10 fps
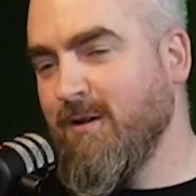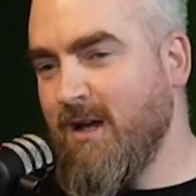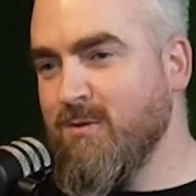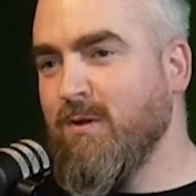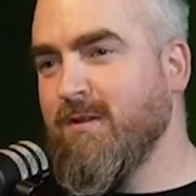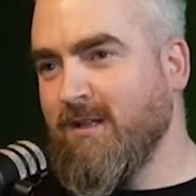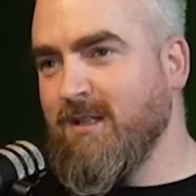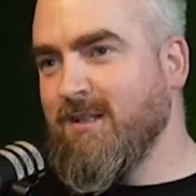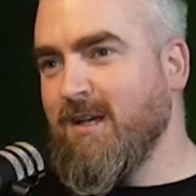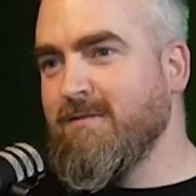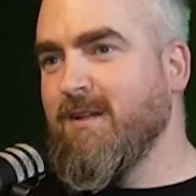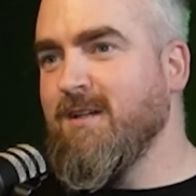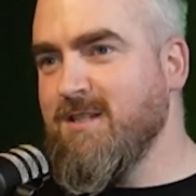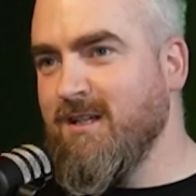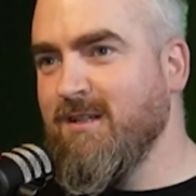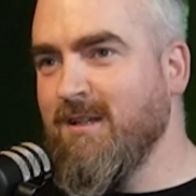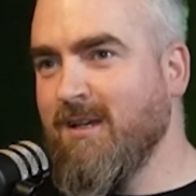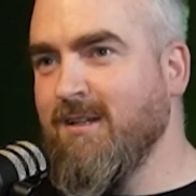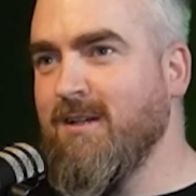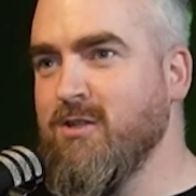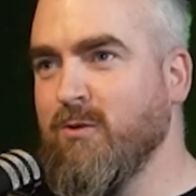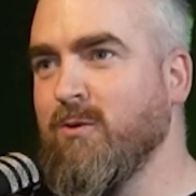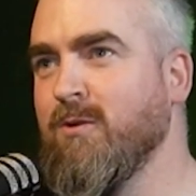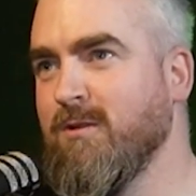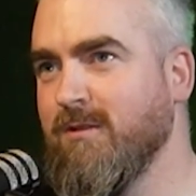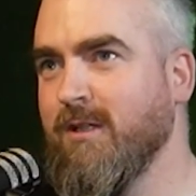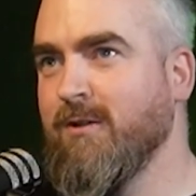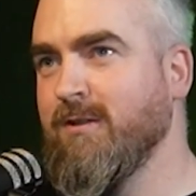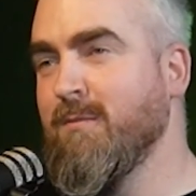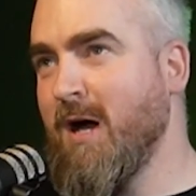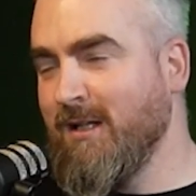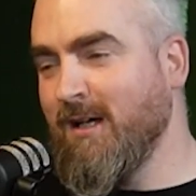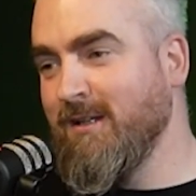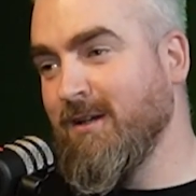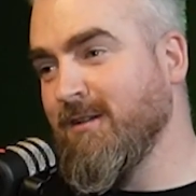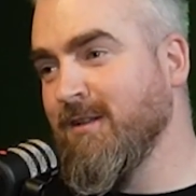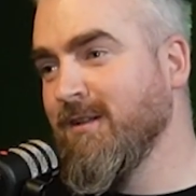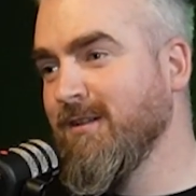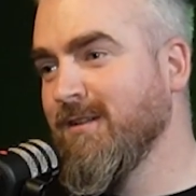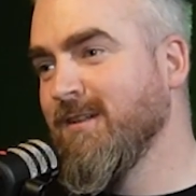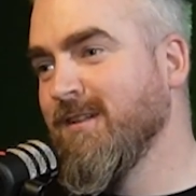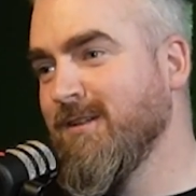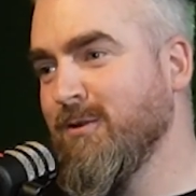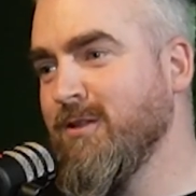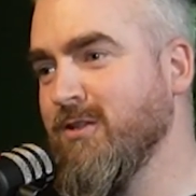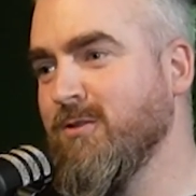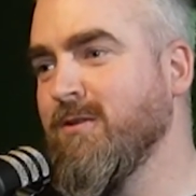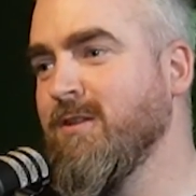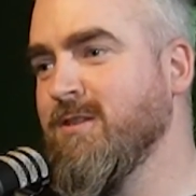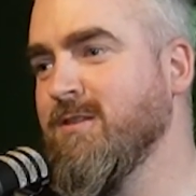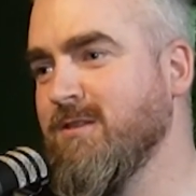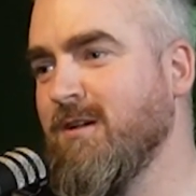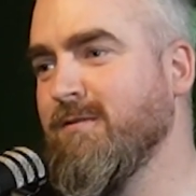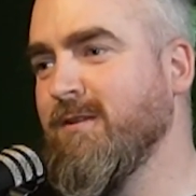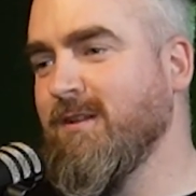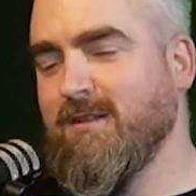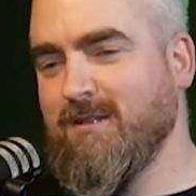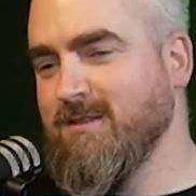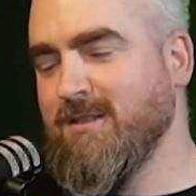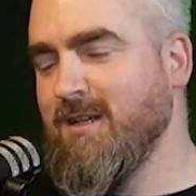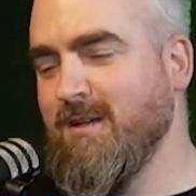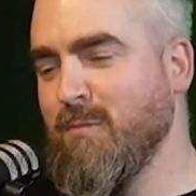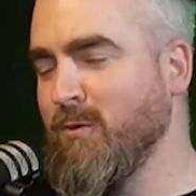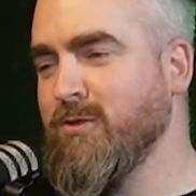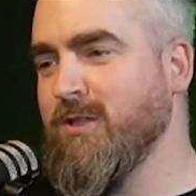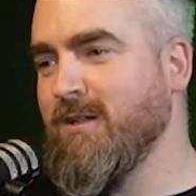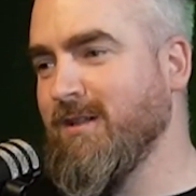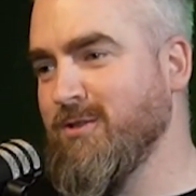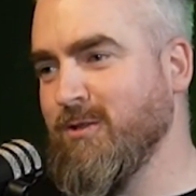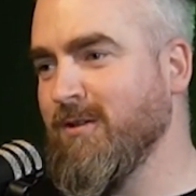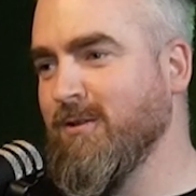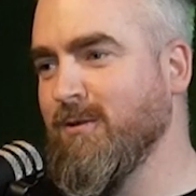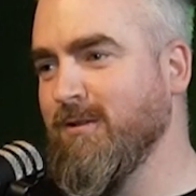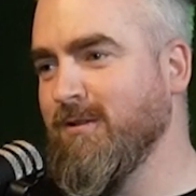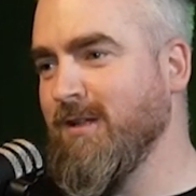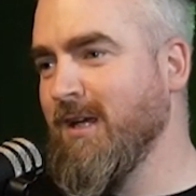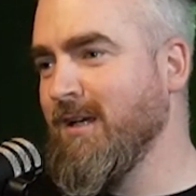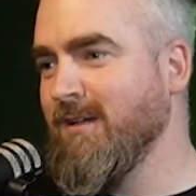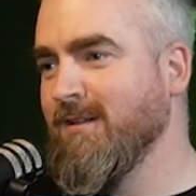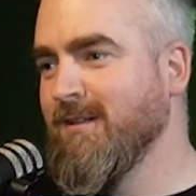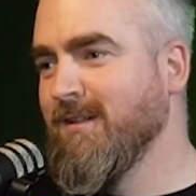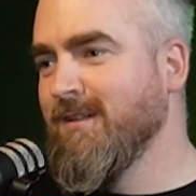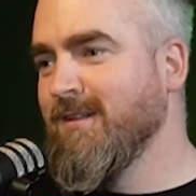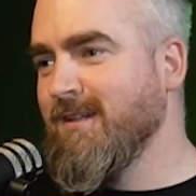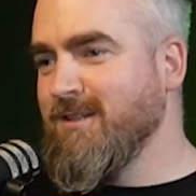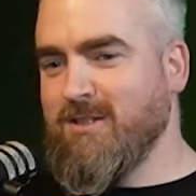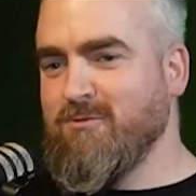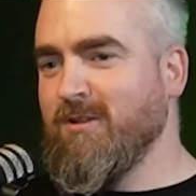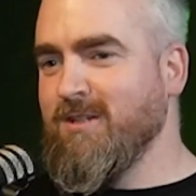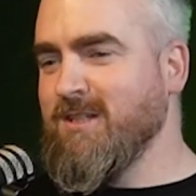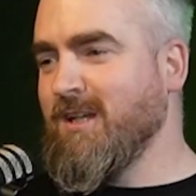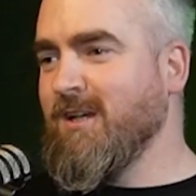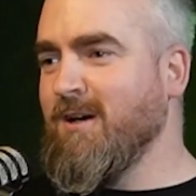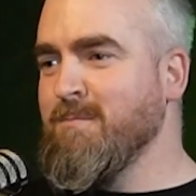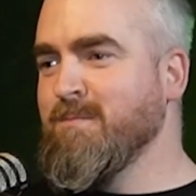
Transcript: Yeah, that's one thing you can definitely say. You kind of show the good, the bad and the ugly on your stories and stuff. Like, there's no bullshit, no sugarcoating, no... It's as real as it can come.